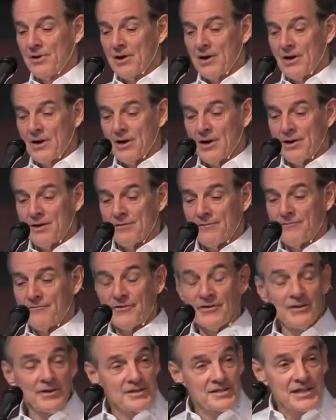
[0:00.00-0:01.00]
Uh,
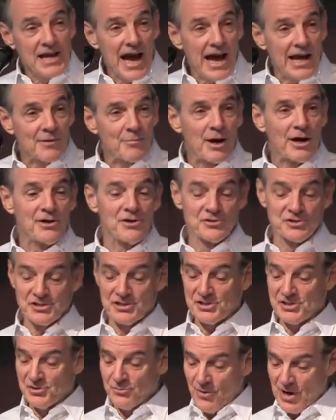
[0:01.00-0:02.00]
feeling sad about your
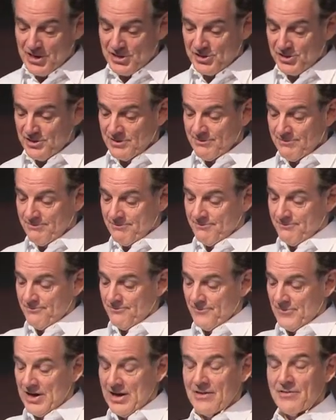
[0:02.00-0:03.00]
situation,
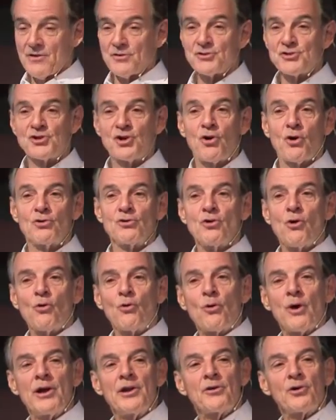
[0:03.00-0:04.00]
there's no
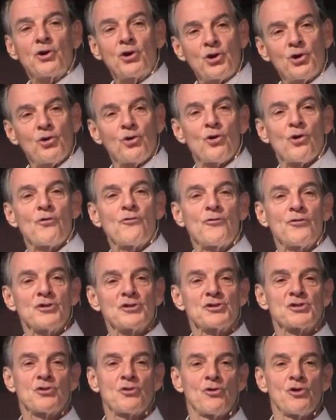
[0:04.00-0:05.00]
greater cure for
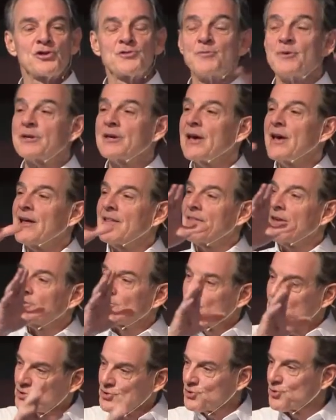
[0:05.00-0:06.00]
discouragement
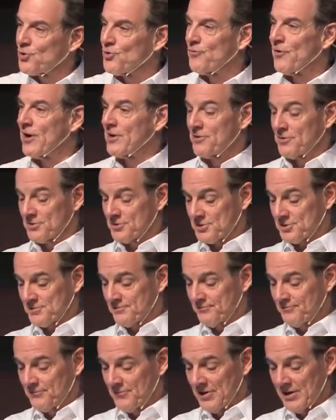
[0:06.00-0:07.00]
than to serve others.
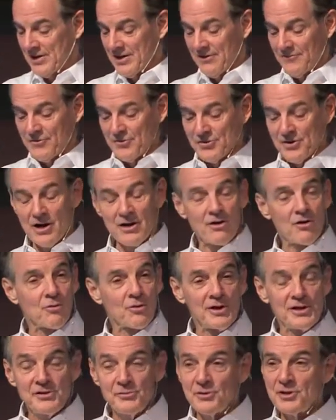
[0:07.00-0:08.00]
If you're not
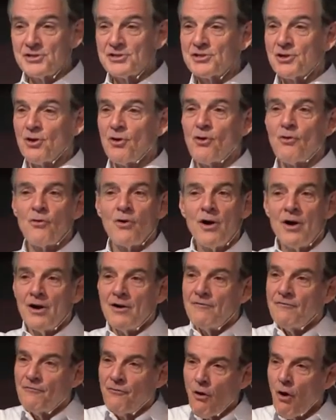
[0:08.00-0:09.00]
already doing so,
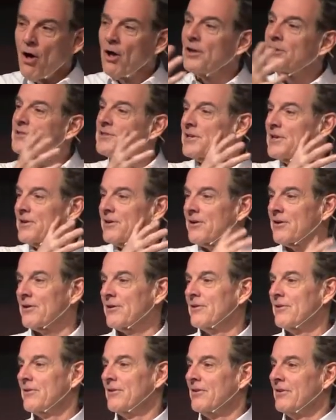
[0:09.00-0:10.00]
volunteer
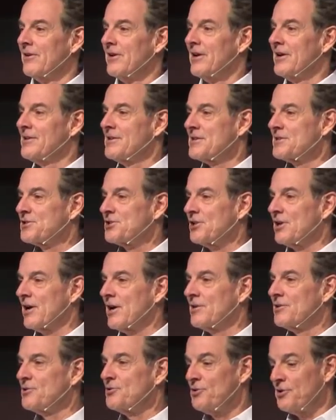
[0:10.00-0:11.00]
in this
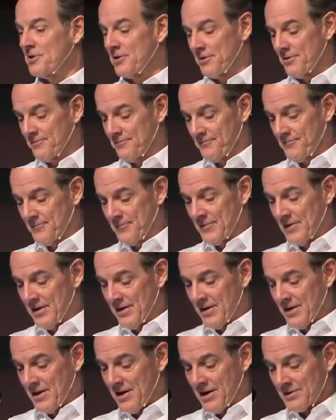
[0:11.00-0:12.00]
uh, new year
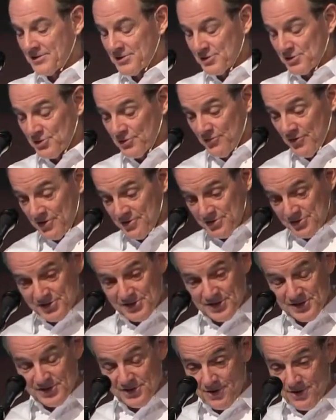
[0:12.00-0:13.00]
uh, to serve others
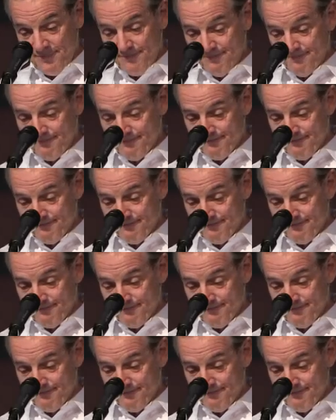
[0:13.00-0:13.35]
this year.